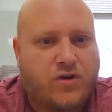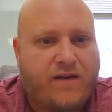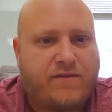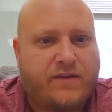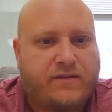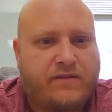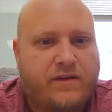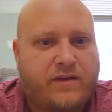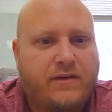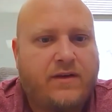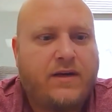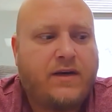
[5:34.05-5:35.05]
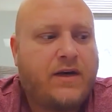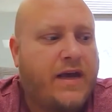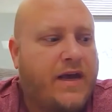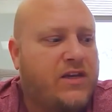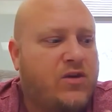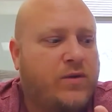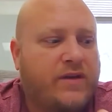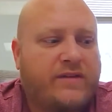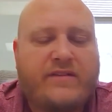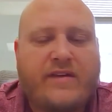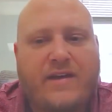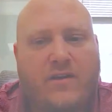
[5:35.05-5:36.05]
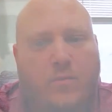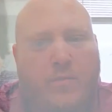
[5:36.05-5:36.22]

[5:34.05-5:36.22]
obviously. And you could set your